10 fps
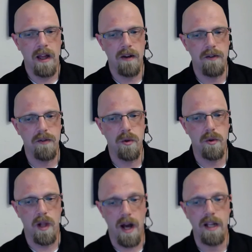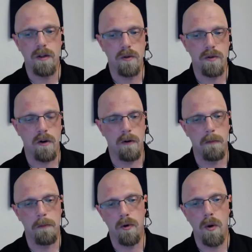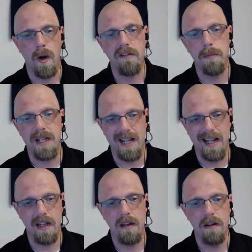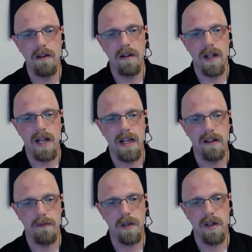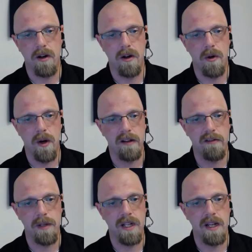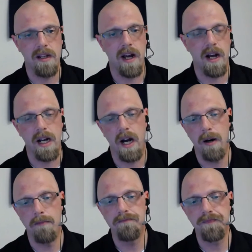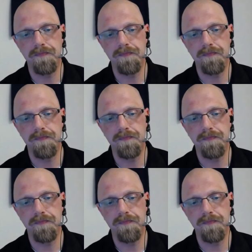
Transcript: there's a tool I use called ProXPN, and that's proxpn.com,